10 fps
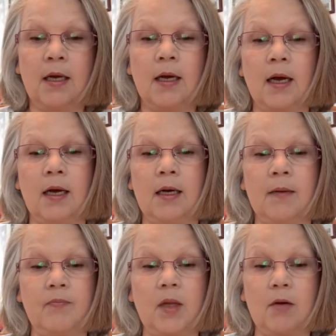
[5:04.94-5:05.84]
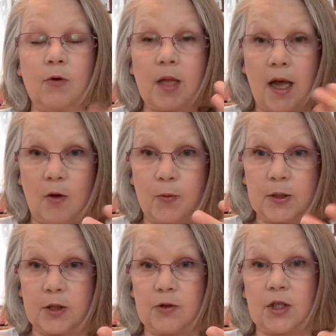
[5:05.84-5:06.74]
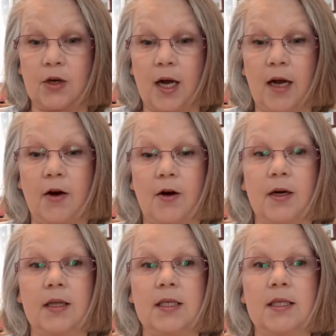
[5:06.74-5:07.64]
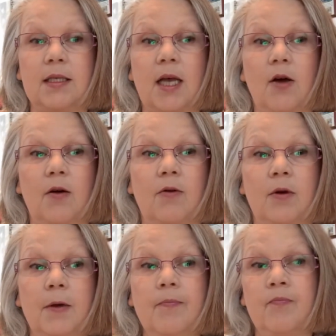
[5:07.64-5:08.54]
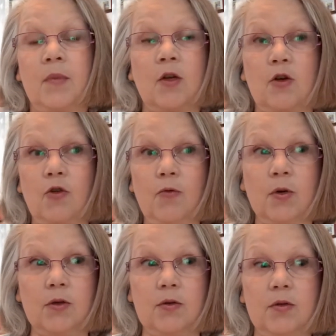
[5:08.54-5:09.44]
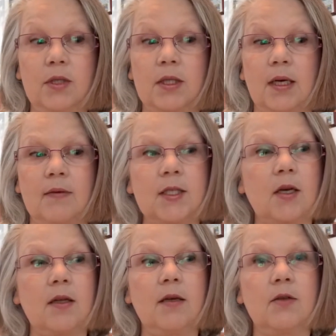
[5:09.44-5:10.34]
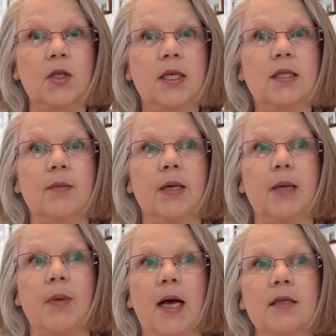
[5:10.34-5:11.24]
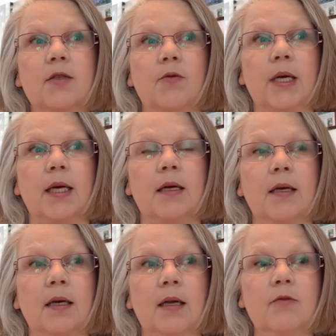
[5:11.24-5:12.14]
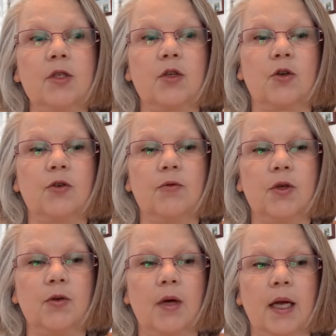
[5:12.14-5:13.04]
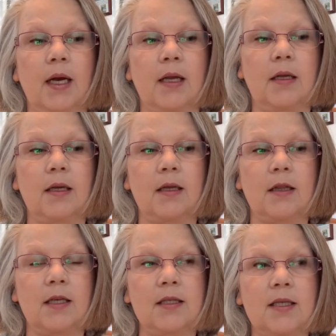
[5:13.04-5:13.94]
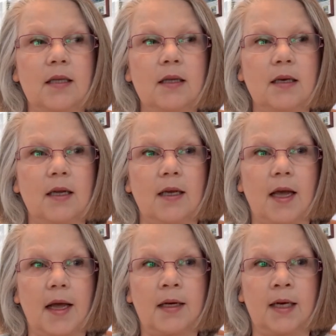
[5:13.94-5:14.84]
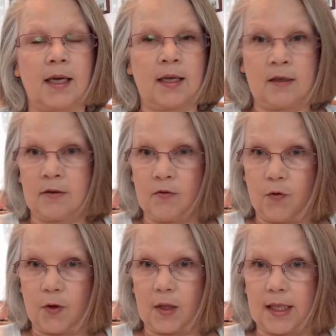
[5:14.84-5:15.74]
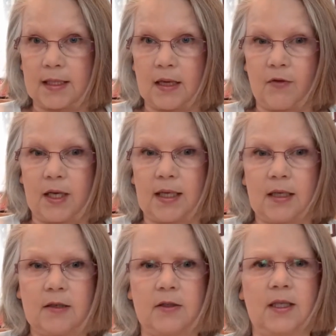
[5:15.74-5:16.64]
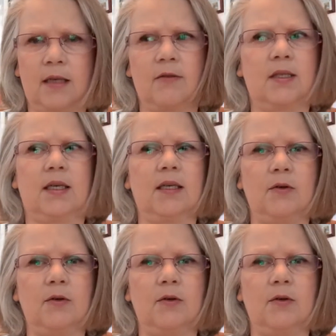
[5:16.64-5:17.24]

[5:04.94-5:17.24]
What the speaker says: that will help reduce your hunger. And this is how gurus, I saw the other day somebody passed away and he was a guru, and they said that he hadn't eaten for like 70 years. And I was like,